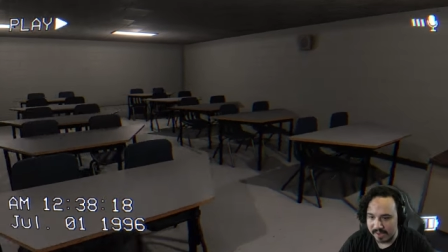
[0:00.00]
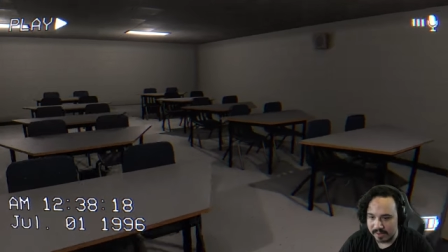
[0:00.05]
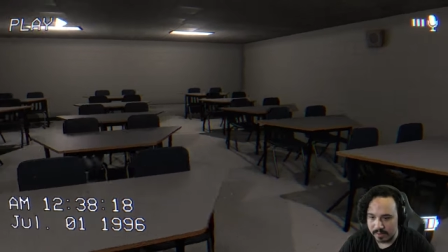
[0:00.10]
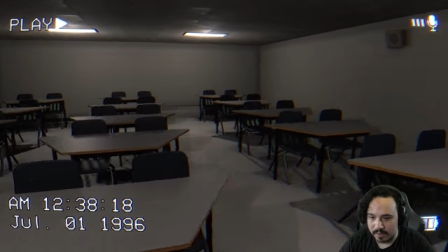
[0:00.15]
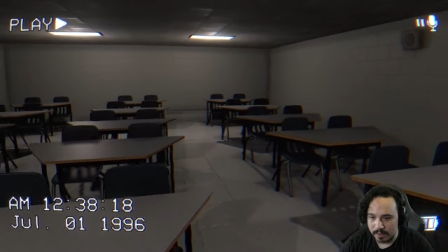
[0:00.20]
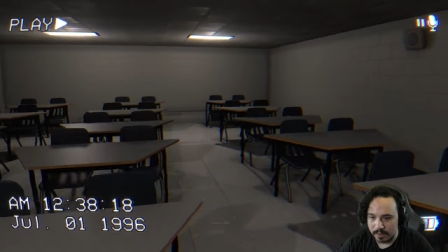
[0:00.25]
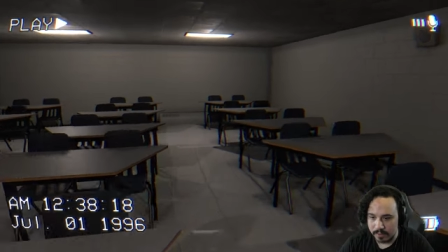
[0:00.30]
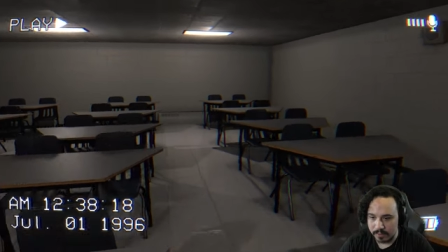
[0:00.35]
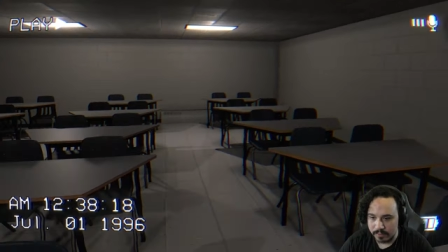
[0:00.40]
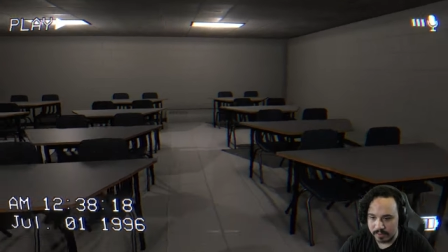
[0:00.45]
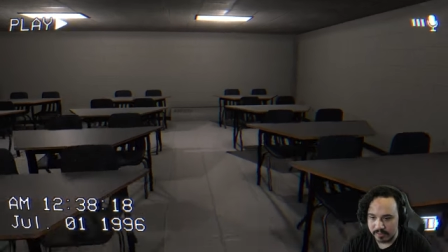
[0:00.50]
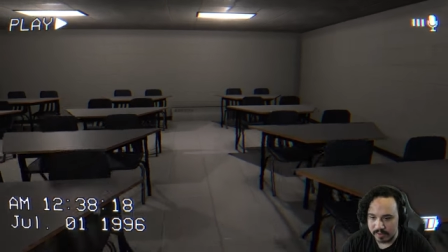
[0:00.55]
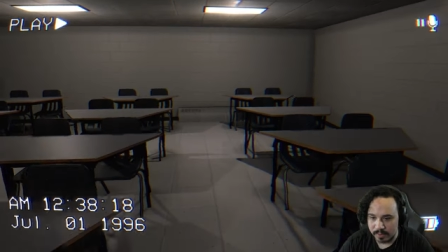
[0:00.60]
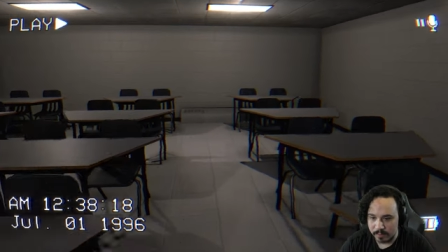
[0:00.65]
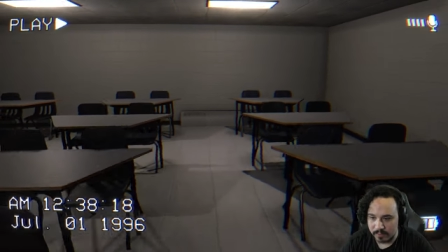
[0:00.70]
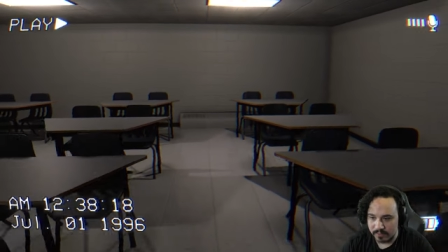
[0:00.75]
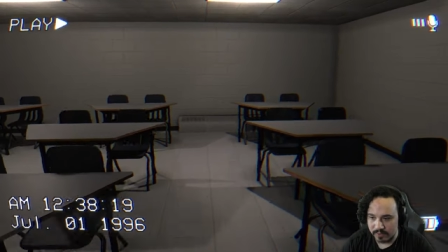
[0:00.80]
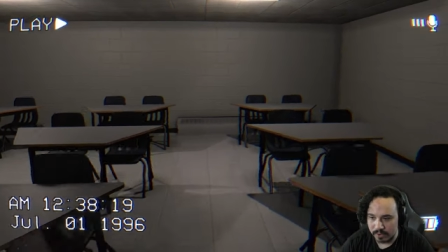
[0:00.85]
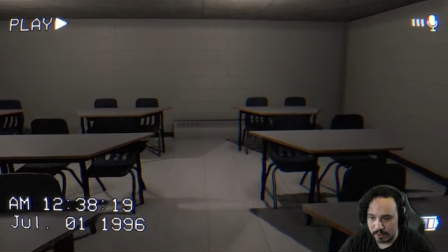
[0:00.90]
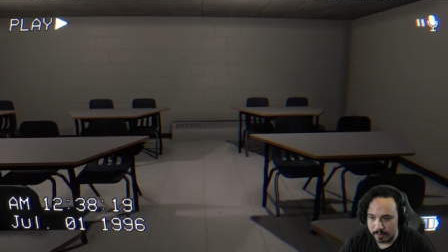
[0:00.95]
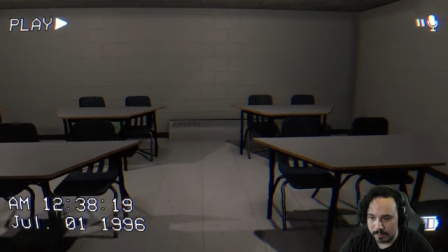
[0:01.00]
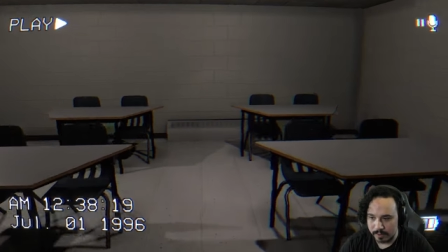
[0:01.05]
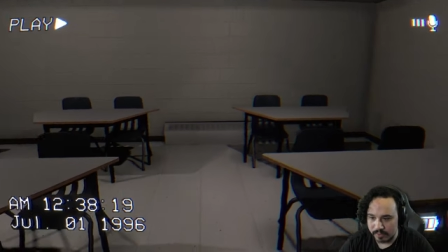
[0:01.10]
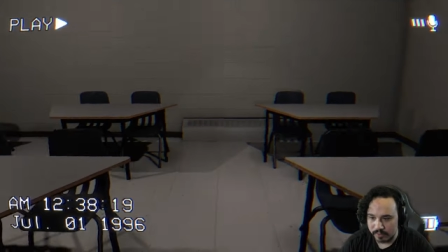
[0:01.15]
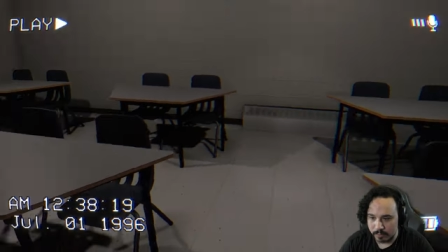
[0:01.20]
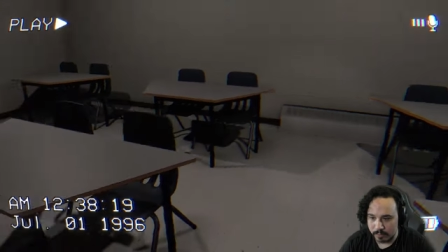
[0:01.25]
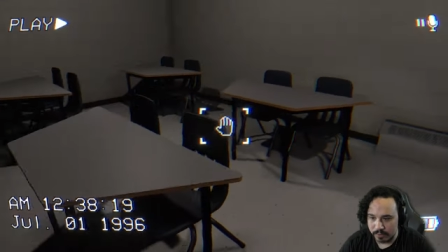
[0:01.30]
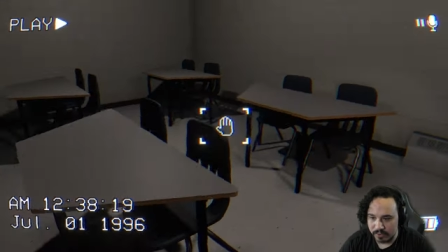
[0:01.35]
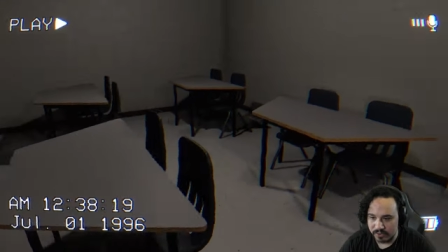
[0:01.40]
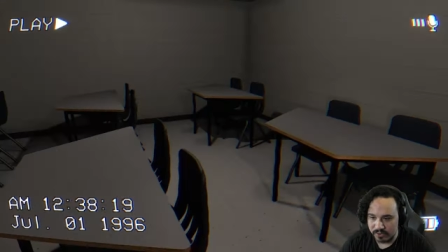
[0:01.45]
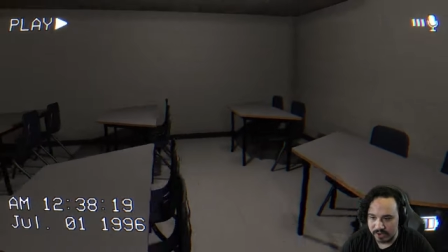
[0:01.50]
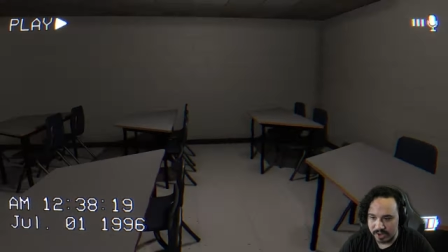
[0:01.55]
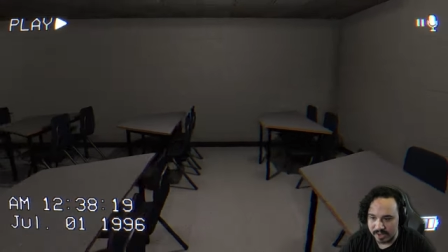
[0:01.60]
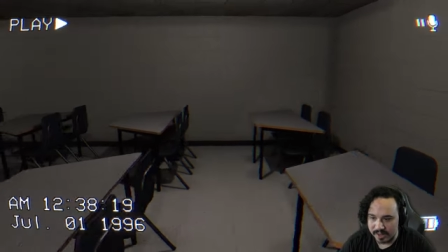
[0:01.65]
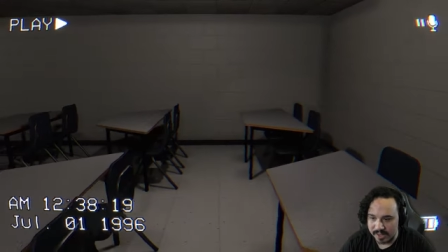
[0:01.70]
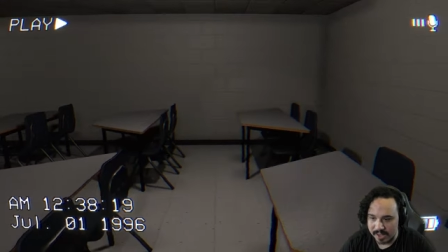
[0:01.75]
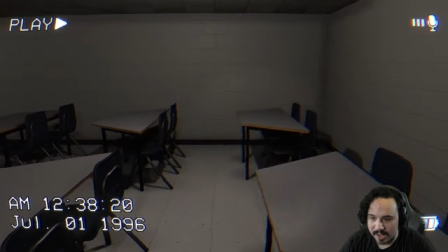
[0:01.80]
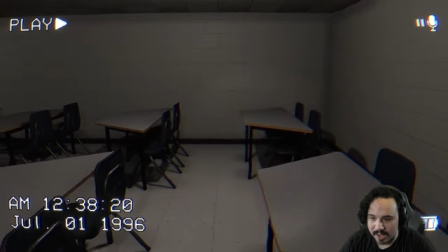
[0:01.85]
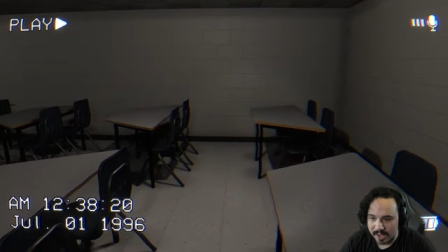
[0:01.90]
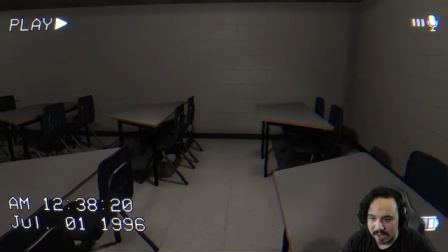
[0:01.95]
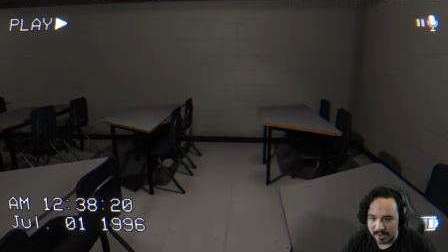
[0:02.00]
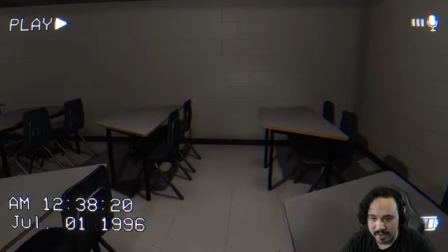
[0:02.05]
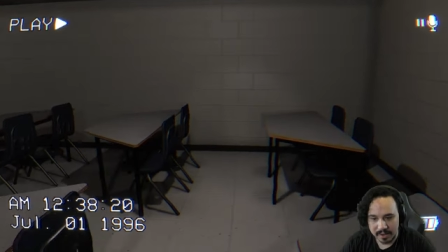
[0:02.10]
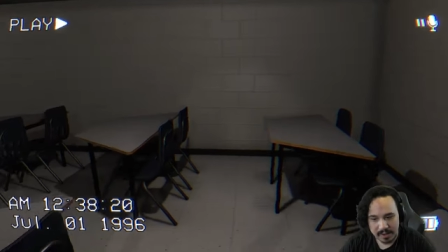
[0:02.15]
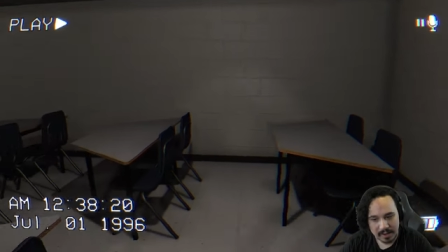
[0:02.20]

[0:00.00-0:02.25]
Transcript: closed? I would very much appreciate that.